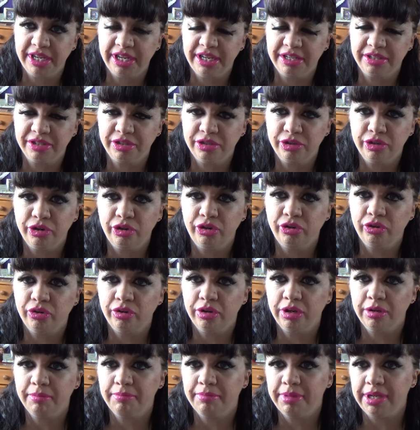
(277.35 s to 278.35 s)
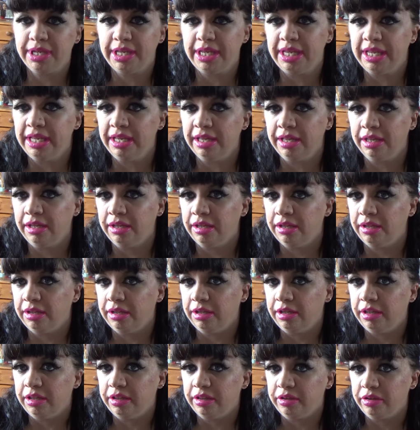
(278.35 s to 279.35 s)
It's not going to be
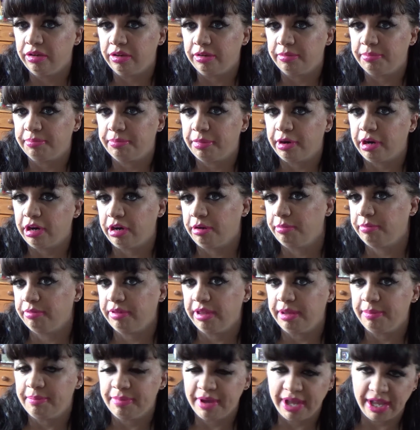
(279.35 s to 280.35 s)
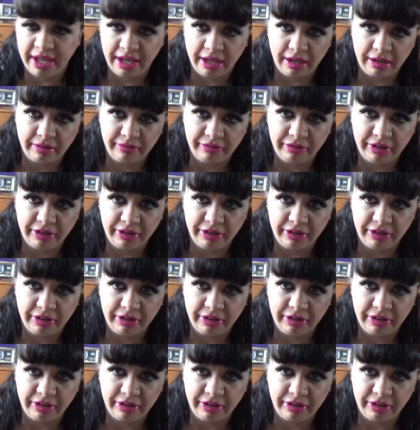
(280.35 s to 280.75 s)
your purpley pink, for